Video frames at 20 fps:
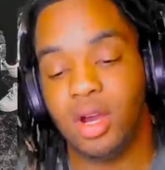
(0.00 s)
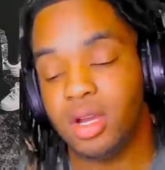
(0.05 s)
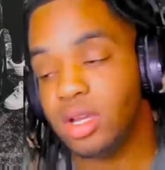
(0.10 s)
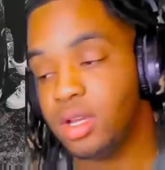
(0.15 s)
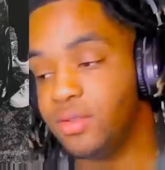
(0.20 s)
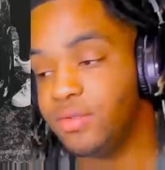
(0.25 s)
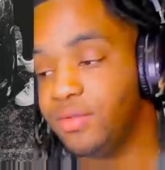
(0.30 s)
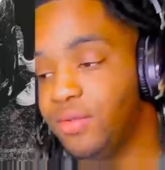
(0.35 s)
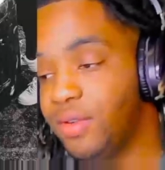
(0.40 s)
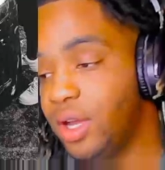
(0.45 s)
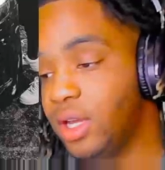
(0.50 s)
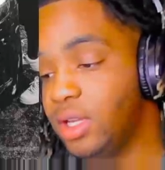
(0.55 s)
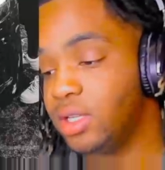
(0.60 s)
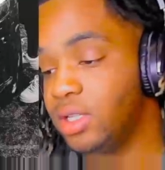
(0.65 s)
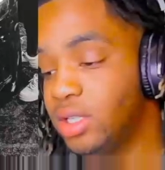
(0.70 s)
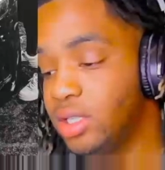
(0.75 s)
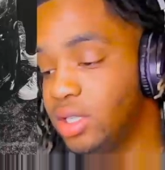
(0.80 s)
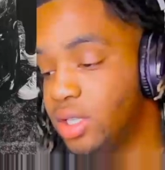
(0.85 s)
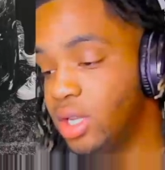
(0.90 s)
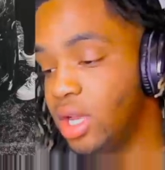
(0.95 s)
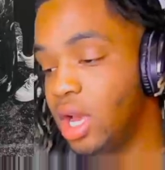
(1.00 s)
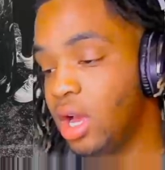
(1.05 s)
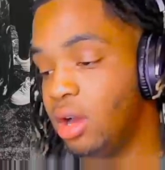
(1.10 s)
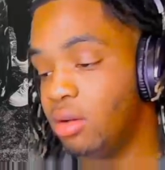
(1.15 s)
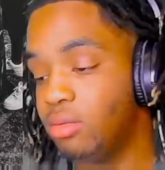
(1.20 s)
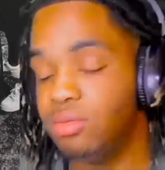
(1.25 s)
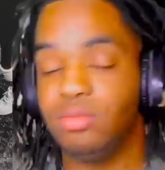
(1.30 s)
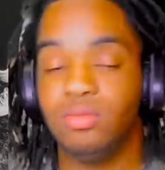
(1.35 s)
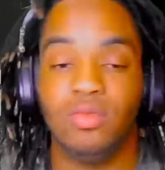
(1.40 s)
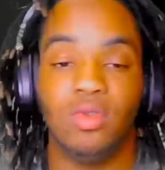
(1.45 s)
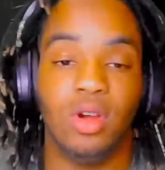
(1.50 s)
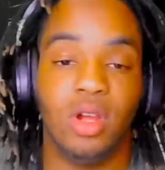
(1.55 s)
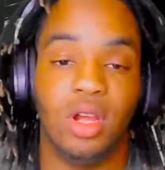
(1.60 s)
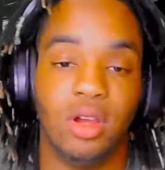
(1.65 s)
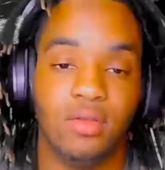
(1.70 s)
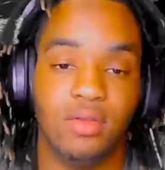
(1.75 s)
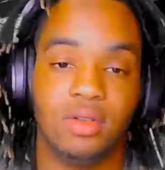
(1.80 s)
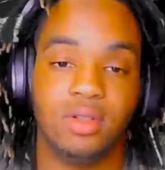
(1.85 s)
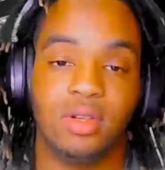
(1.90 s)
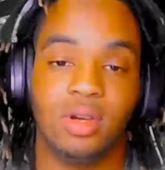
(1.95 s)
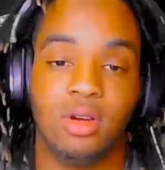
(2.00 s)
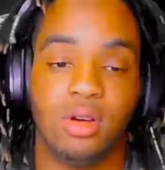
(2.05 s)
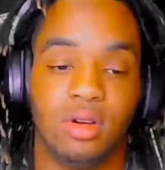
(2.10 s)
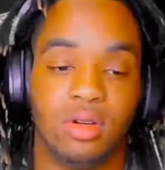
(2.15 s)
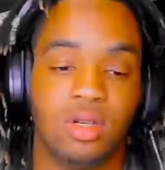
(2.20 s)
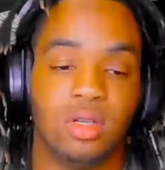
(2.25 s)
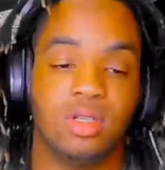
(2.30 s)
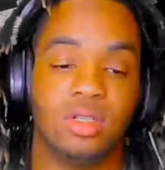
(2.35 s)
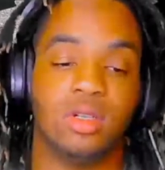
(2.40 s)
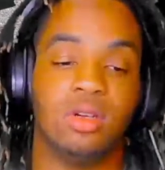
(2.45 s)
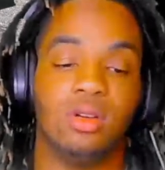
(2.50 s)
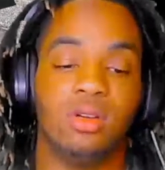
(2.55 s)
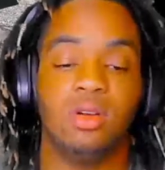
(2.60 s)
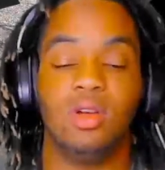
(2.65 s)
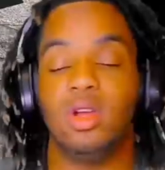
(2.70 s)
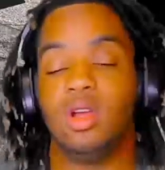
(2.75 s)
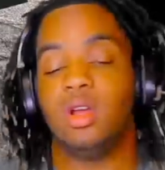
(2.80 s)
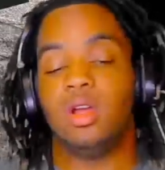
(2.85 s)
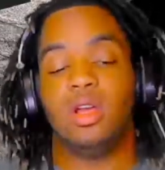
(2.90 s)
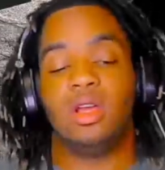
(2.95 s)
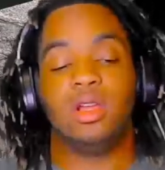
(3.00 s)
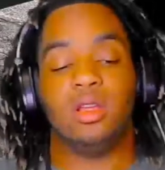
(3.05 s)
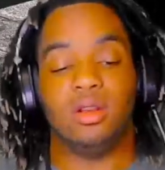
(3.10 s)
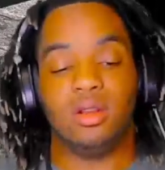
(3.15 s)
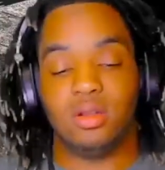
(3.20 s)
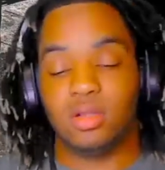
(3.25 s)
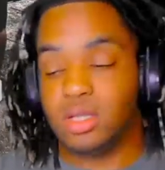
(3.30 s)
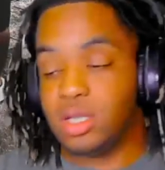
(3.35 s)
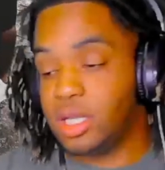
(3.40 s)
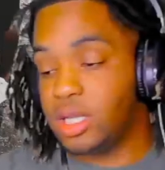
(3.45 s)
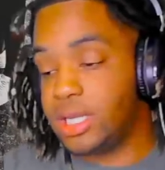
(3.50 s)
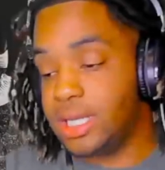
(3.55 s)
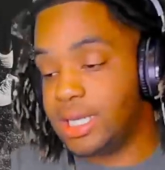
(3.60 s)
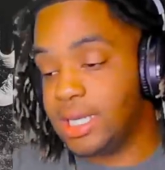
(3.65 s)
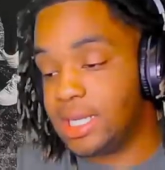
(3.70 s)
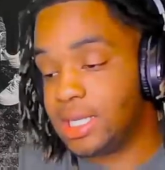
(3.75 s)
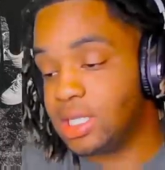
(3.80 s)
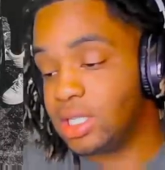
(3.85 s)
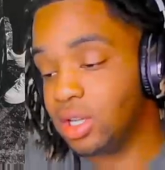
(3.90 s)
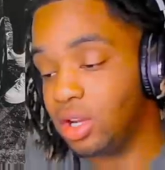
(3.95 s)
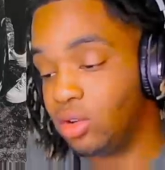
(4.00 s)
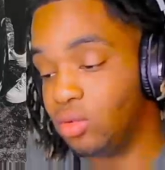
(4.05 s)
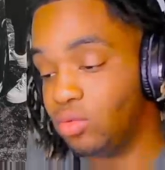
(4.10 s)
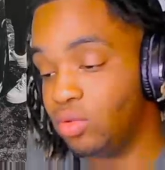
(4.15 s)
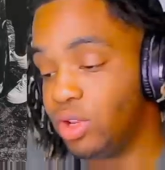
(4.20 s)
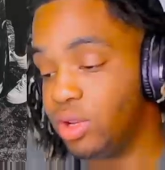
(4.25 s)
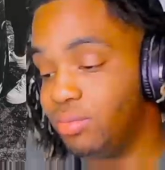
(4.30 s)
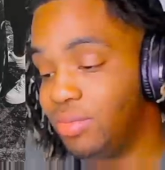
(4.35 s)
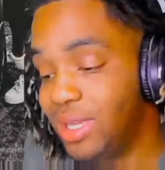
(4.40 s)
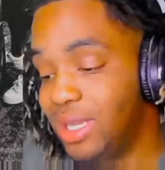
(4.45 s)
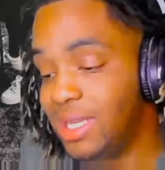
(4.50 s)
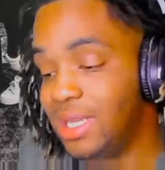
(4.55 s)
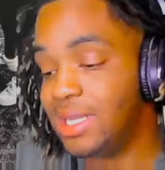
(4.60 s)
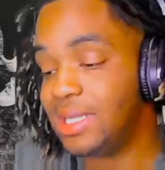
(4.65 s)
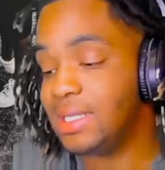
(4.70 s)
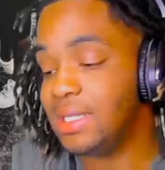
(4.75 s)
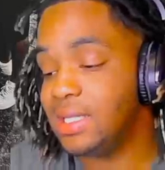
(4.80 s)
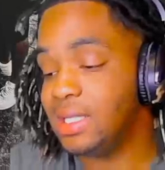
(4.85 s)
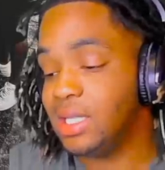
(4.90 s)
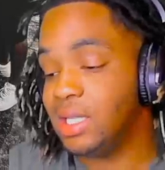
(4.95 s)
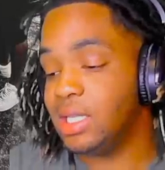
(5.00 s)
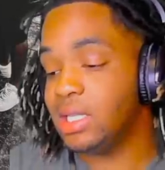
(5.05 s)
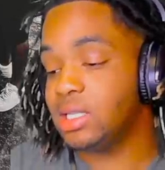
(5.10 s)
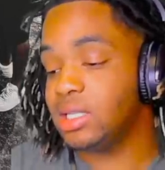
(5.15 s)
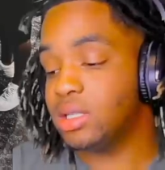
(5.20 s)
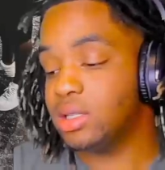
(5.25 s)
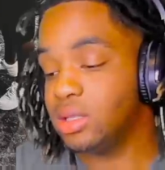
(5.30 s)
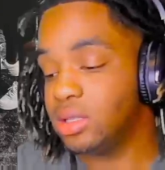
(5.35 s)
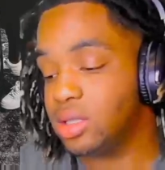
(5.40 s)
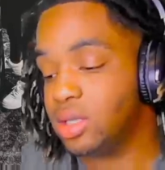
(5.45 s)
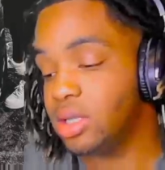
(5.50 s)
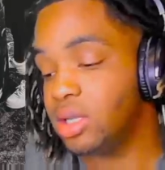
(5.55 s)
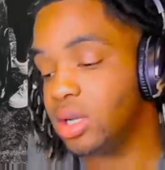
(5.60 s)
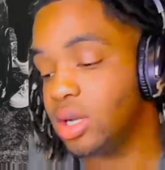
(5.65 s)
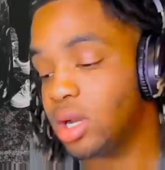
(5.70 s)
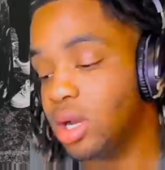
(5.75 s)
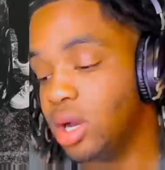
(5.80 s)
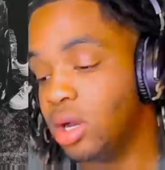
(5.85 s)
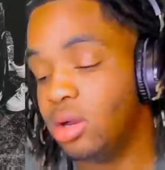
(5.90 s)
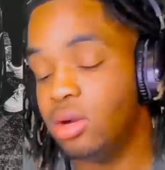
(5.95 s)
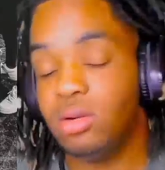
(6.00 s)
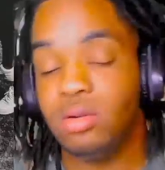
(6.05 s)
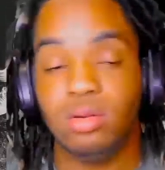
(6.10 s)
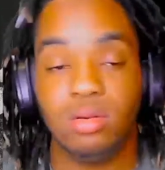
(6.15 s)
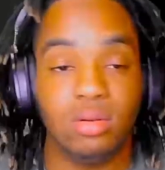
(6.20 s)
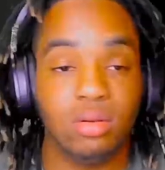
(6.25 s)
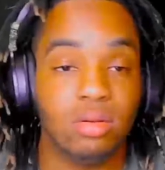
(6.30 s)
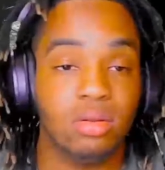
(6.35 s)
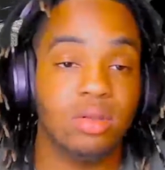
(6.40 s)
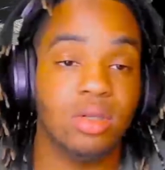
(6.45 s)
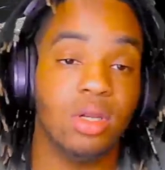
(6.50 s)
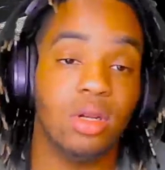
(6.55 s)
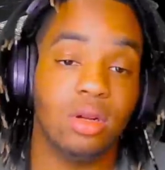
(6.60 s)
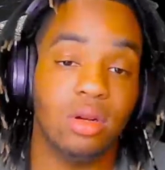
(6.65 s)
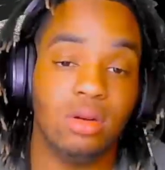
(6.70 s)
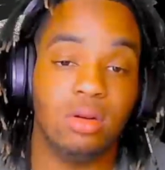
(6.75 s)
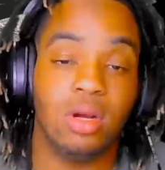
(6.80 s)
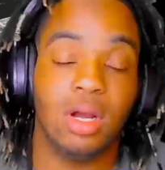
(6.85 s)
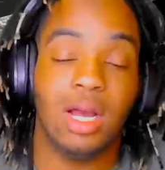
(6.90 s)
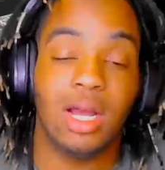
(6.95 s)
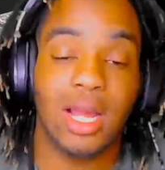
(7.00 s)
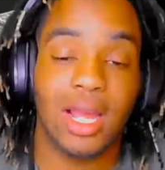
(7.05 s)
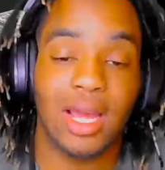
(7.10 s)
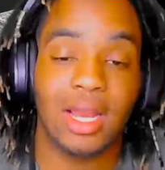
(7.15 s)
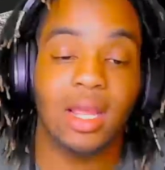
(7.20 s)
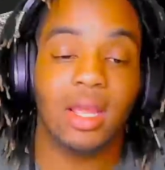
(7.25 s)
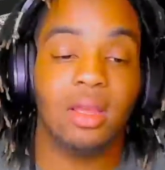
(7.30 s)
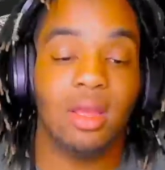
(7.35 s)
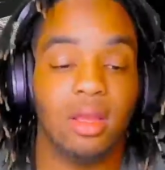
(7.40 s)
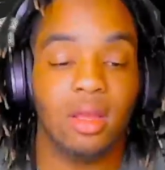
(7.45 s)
I couldn't find just the album with every song on it, so, you know what I'm saying. The next song would be Stick to the Code, so I got it.